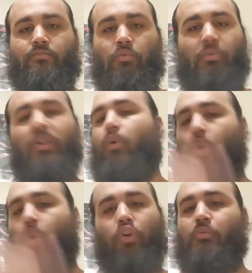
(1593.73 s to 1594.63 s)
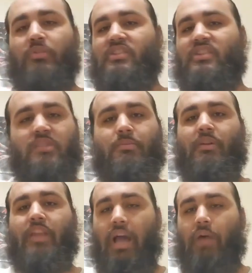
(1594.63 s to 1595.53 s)
We don't argue with the judgment
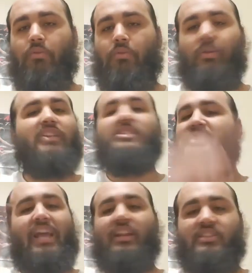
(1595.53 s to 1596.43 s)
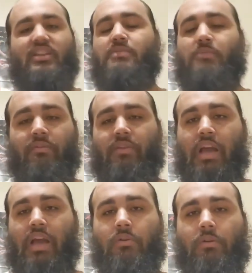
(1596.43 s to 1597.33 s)
of Yahweh. We understand the judgment of
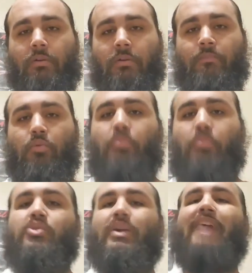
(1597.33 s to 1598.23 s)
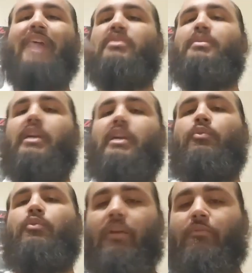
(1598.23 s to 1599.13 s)
Yahweh, but we still have to be there for
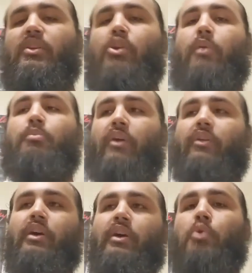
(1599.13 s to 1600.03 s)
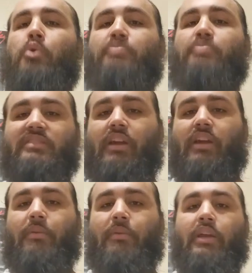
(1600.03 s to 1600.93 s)
one. If we know a brother was messing
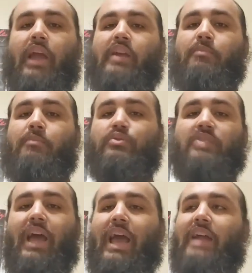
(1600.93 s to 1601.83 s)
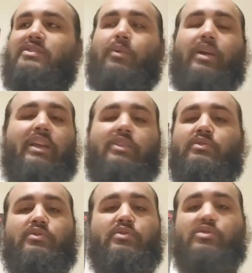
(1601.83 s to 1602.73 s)
up and the Most High had it to where he's
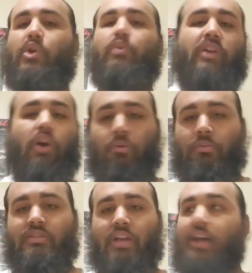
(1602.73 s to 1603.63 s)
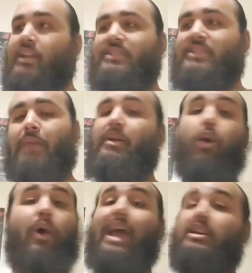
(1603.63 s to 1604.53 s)
just totally homeless, does that mean,
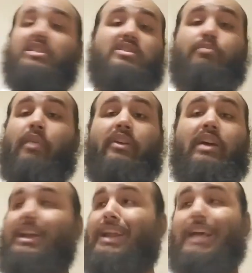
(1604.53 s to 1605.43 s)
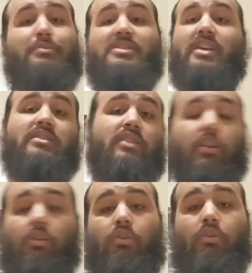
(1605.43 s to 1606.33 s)
oh, hey, listen, brother, that's my judgment
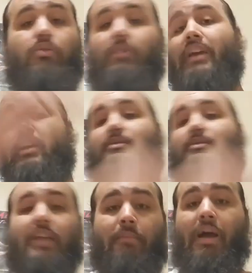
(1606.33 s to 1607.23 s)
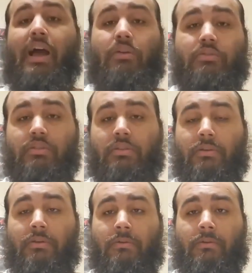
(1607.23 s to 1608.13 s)
of the Lord. You can't come stay in my house.
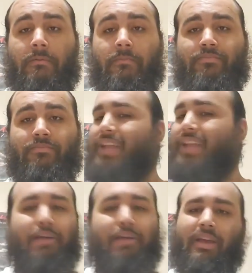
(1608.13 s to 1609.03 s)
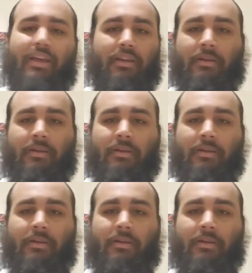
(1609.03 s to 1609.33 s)
Nah, man.